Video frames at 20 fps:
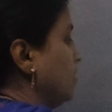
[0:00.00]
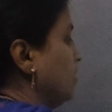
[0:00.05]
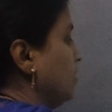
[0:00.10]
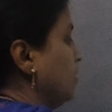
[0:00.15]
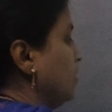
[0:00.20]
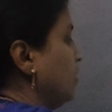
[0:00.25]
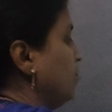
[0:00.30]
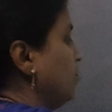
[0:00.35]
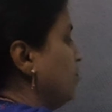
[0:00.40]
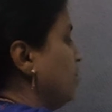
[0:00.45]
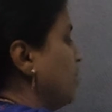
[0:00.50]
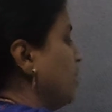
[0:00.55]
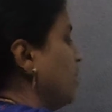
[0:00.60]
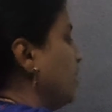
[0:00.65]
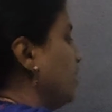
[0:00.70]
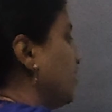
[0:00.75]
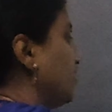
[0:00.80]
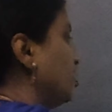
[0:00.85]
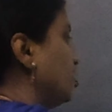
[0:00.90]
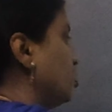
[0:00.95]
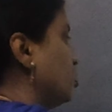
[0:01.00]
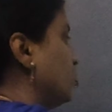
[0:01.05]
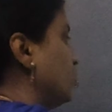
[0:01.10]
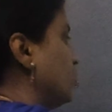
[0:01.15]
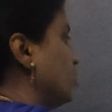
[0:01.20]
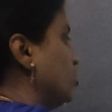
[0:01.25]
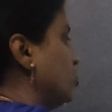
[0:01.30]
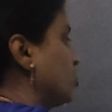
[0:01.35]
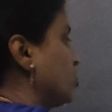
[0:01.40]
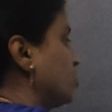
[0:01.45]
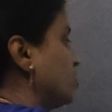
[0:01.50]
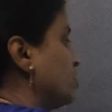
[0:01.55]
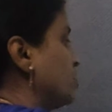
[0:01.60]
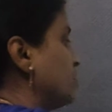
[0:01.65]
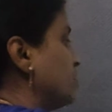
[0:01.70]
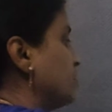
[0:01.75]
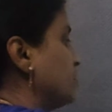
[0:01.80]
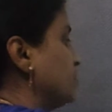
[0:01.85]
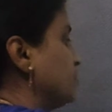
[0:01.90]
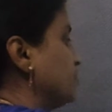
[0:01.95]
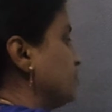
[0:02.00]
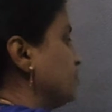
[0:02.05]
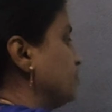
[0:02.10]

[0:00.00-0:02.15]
Then it will again undergo mitosis.